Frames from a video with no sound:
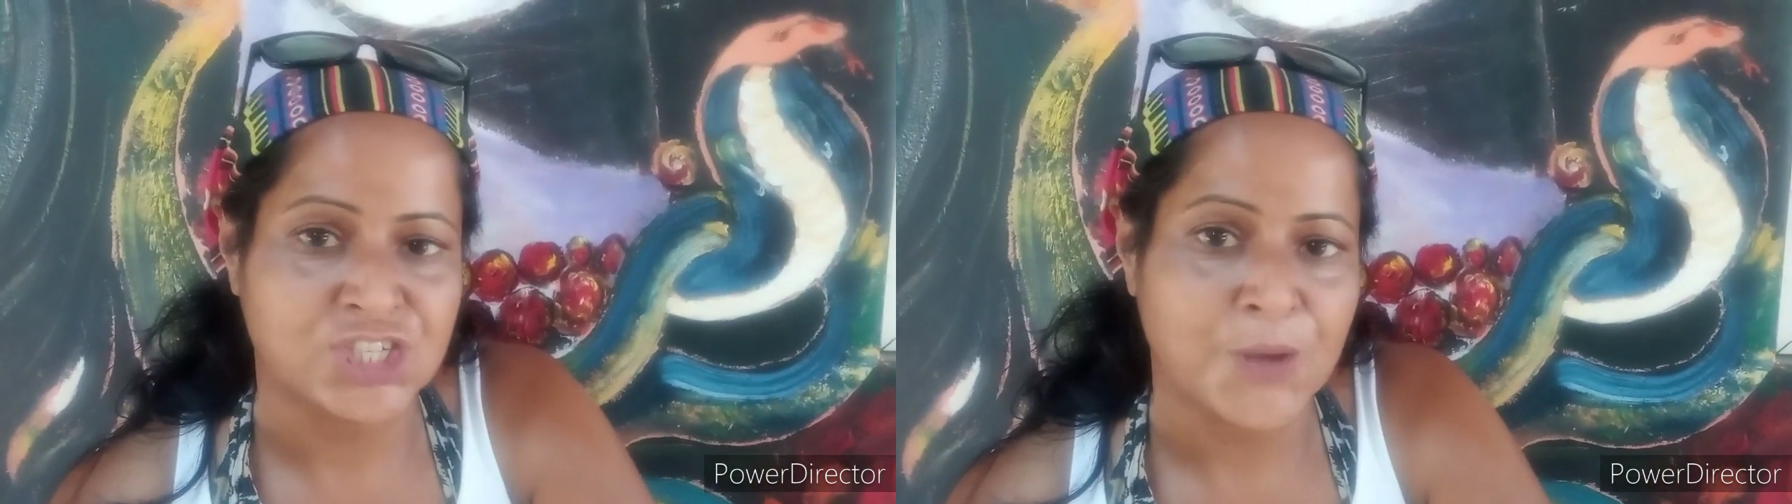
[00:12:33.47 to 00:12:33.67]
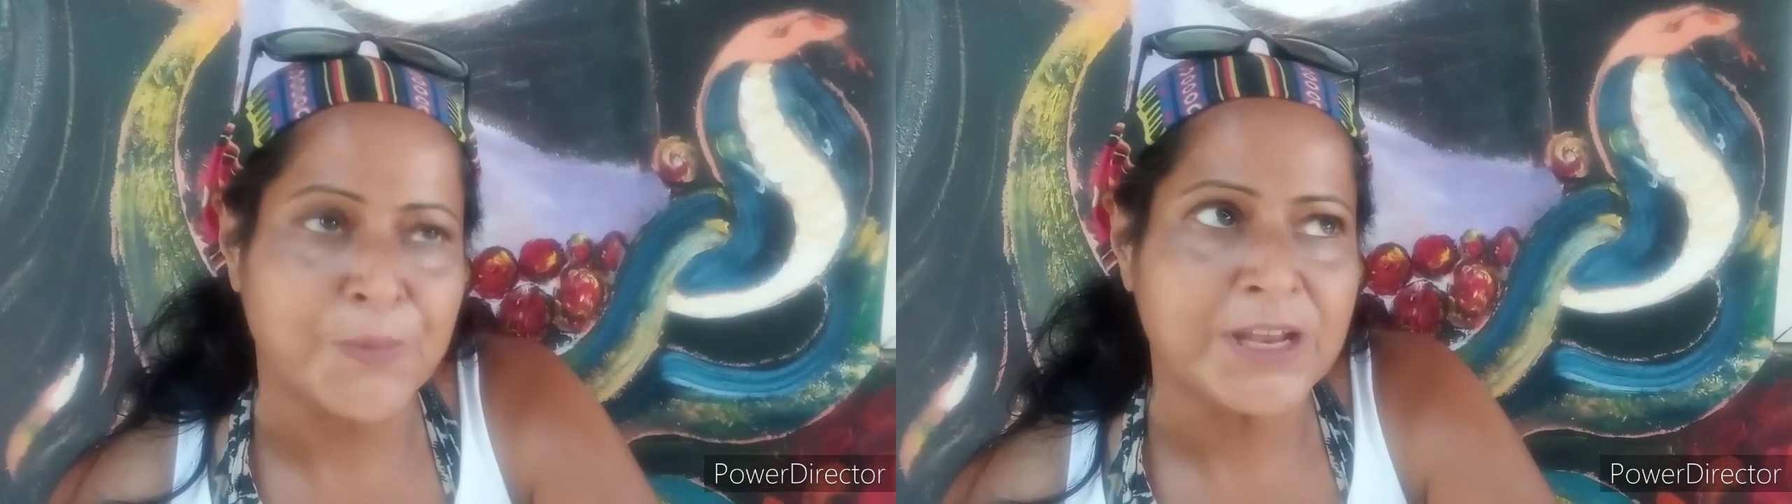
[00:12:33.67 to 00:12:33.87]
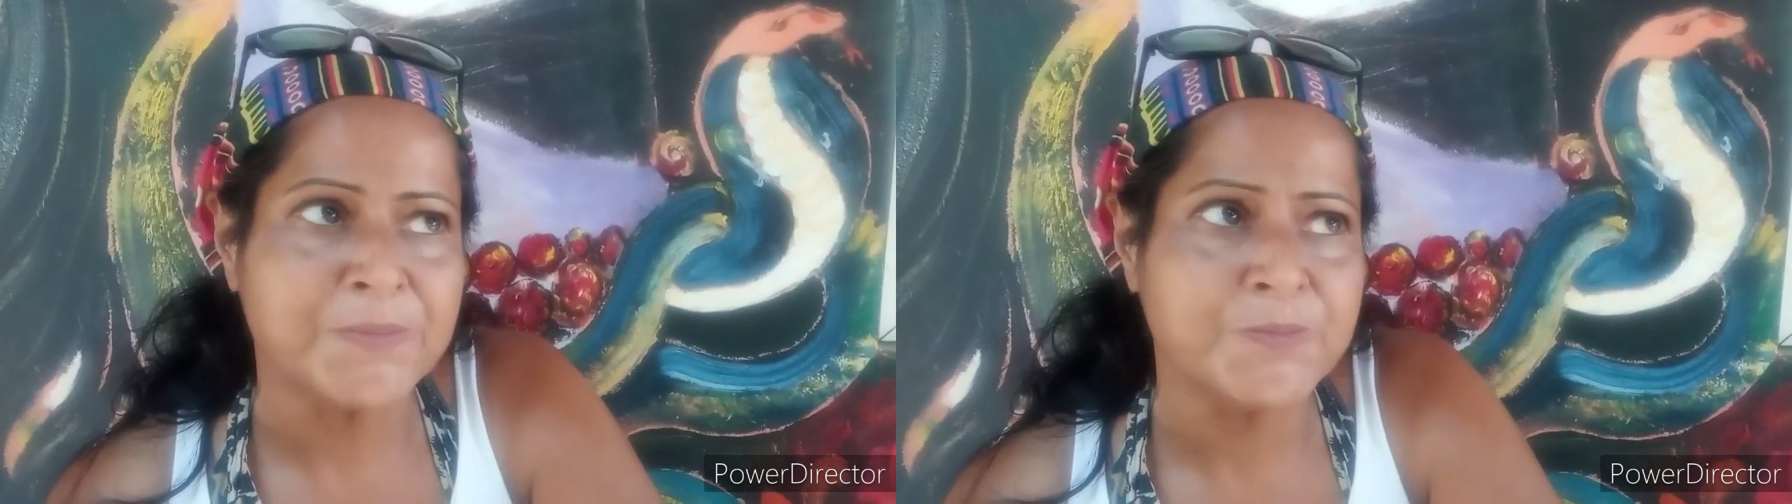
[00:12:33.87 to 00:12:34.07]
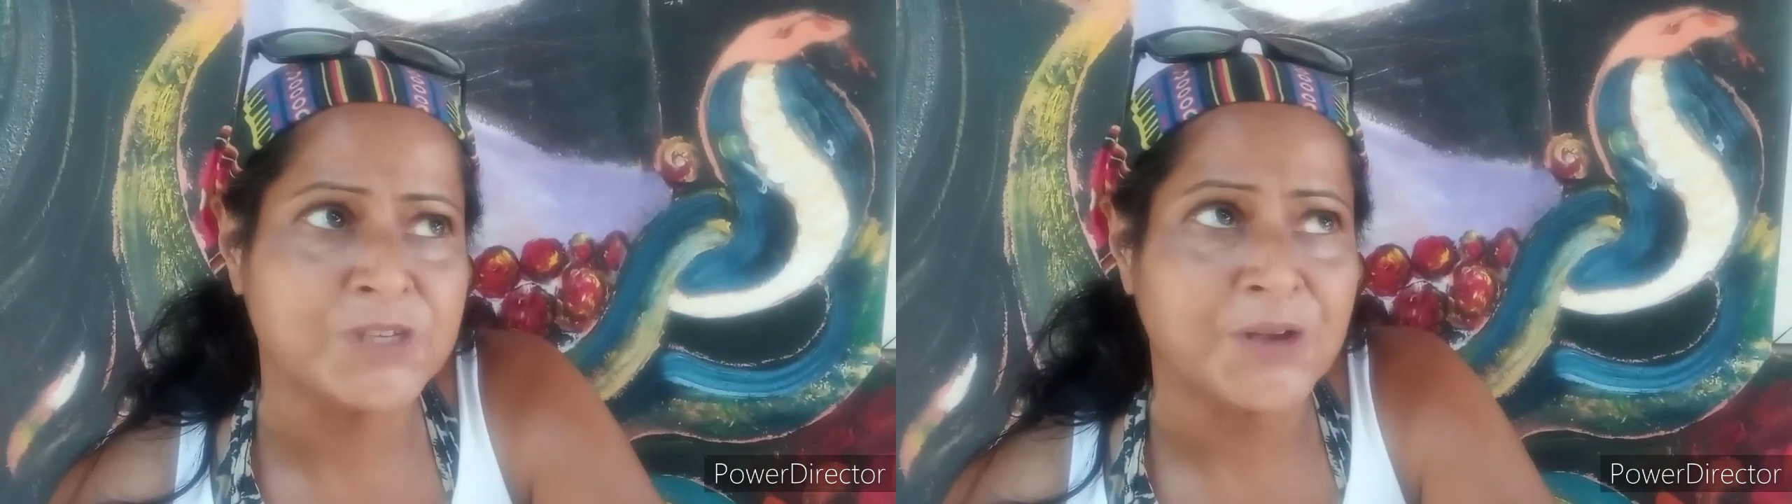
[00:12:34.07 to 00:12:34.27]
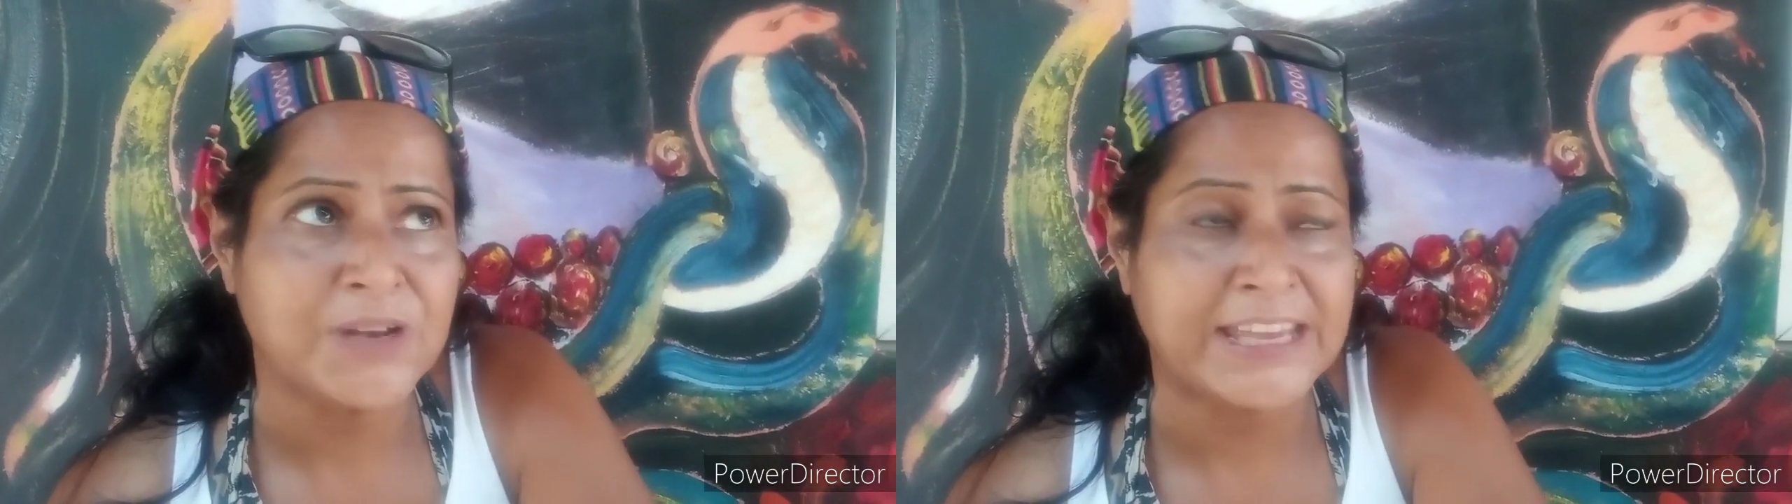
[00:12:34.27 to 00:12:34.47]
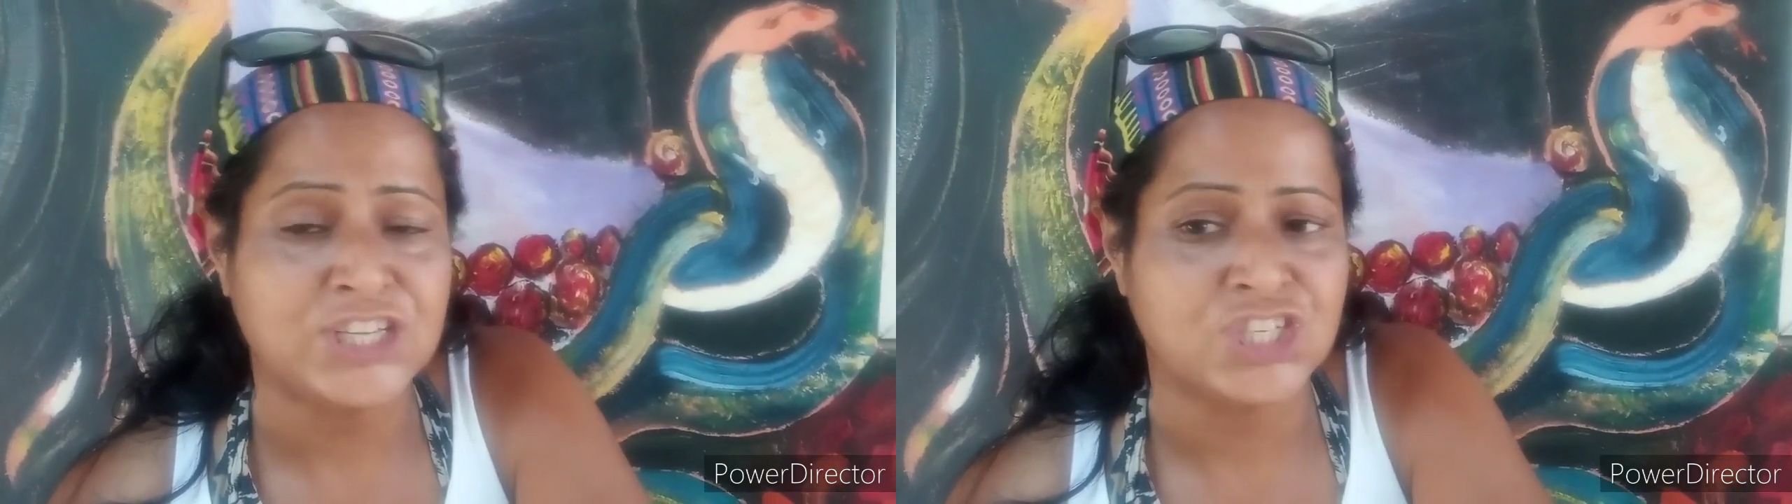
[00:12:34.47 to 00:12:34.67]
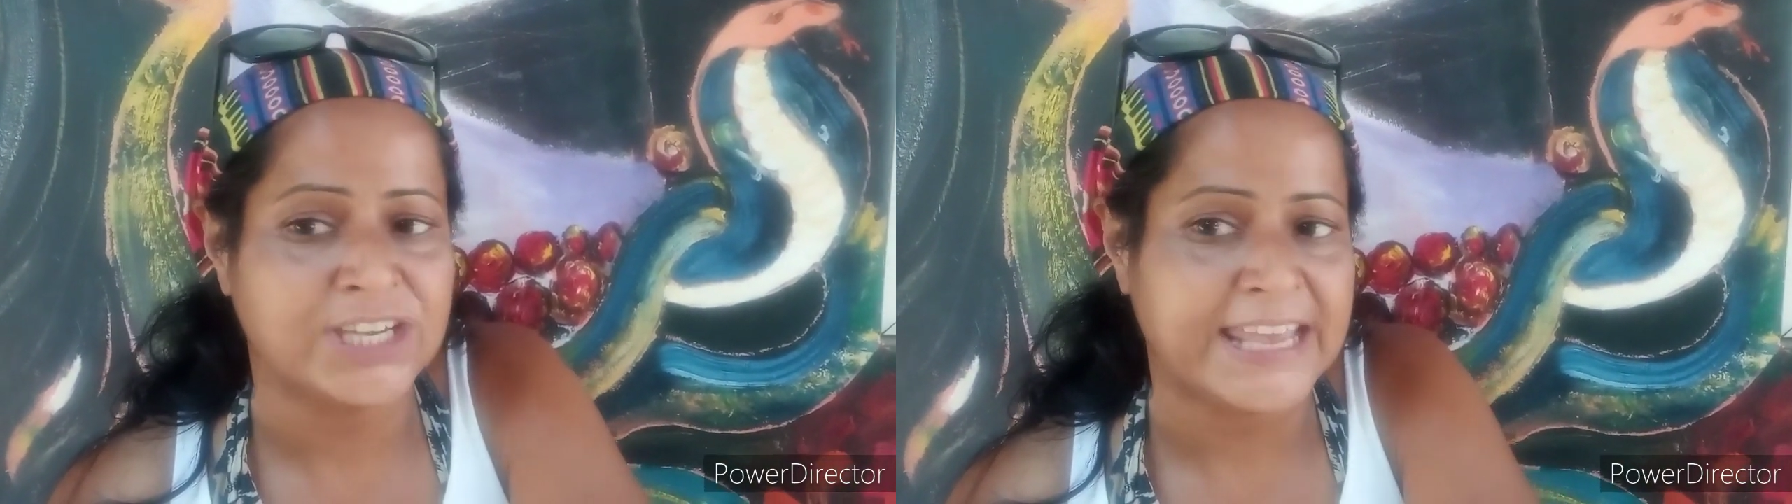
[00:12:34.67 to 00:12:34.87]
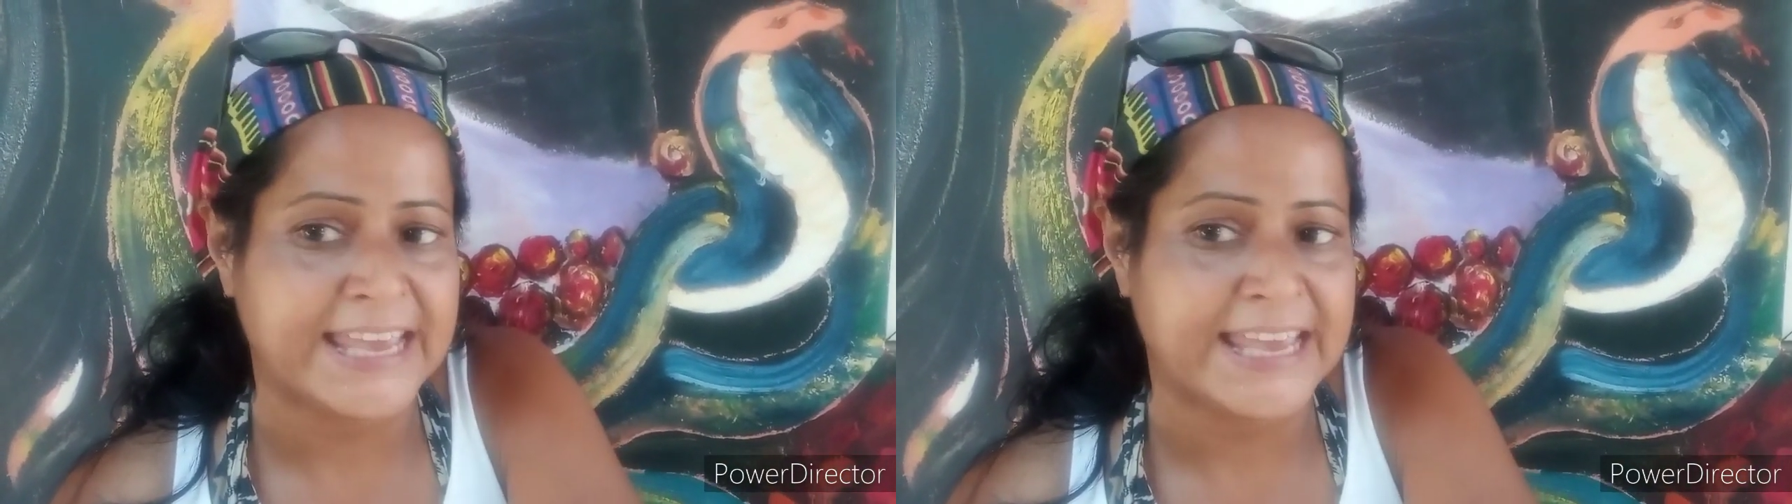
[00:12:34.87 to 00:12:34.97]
So minimum donation